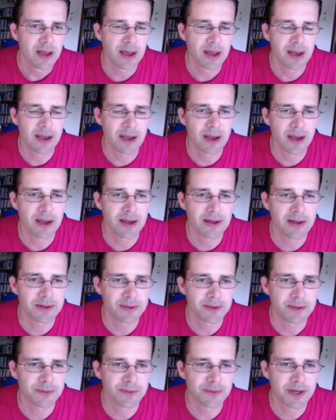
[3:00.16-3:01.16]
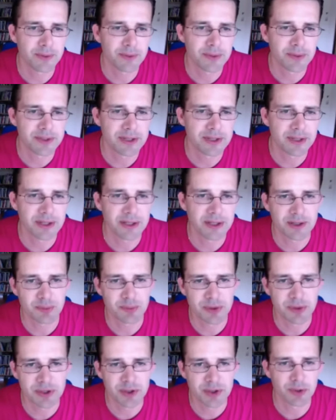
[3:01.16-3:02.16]
And already we see that the
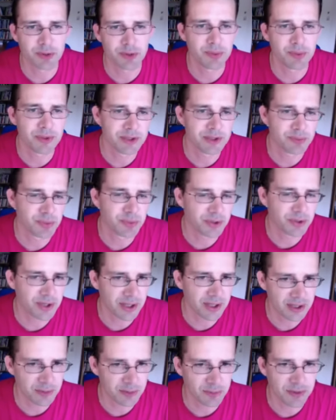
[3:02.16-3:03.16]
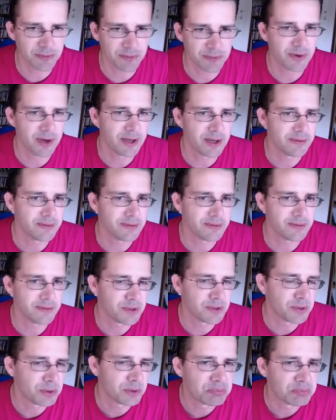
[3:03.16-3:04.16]
bishop is protecting b5,
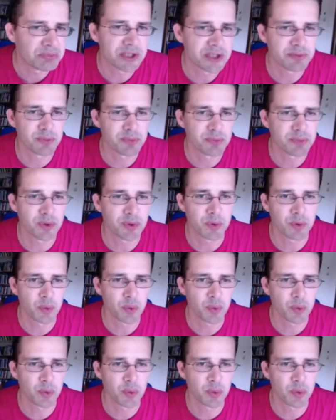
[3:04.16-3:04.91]
so this pawn